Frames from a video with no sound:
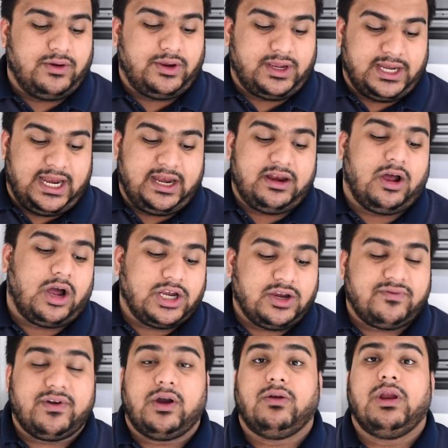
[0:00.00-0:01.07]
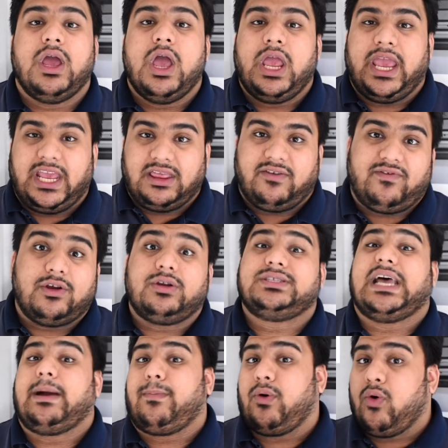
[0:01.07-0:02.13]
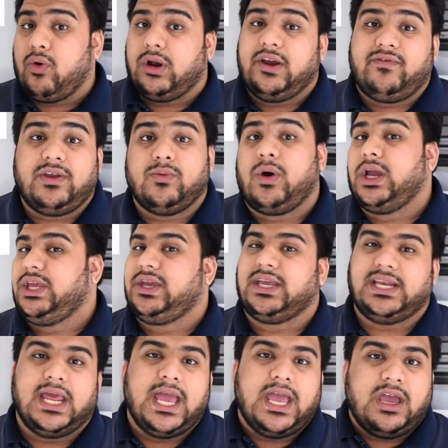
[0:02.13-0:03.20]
You can edit on your phone in the Photos app, or if you want, you can,